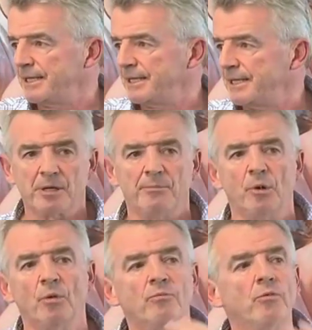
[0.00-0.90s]

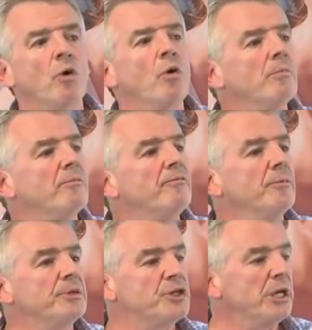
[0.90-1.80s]
Bergamo, Rome,
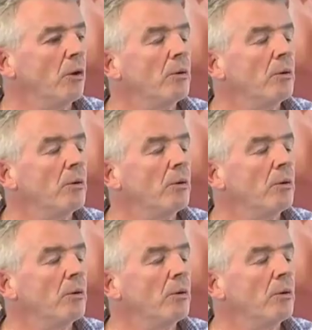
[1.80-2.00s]
Fiumicino,